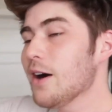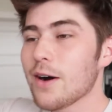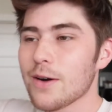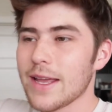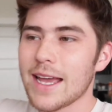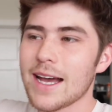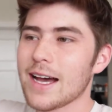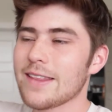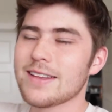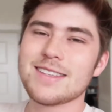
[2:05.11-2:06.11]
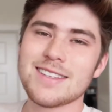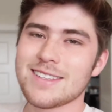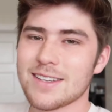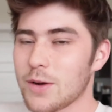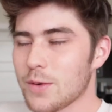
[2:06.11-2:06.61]
oh yeah, this
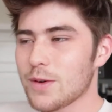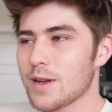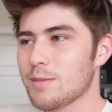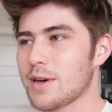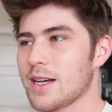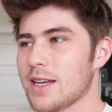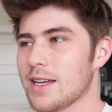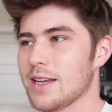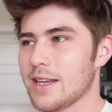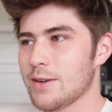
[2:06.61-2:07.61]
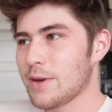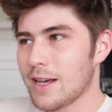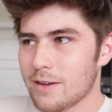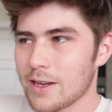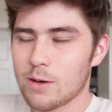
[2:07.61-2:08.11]
is cool, but in
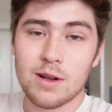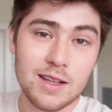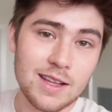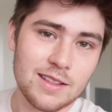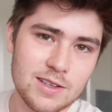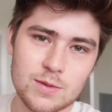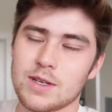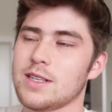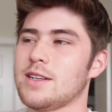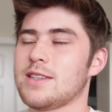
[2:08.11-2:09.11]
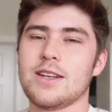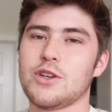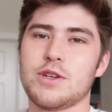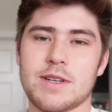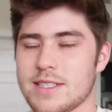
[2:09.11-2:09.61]
reality I wanted like this one, because I know
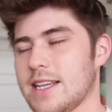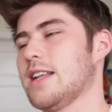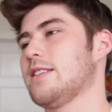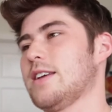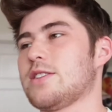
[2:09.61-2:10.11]
she wouldn't say anything.